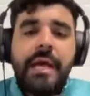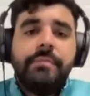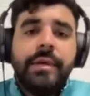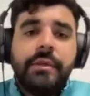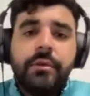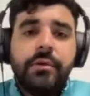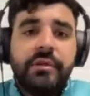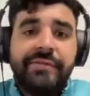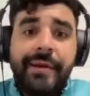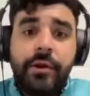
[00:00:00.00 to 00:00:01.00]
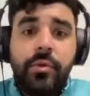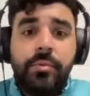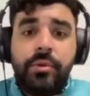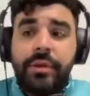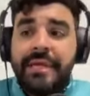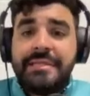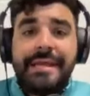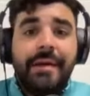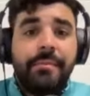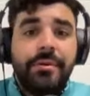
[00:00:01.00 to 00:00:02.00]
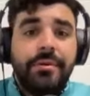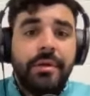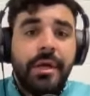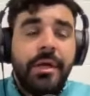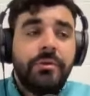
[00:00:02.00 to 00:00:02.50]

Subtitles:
I mean they're a terrible example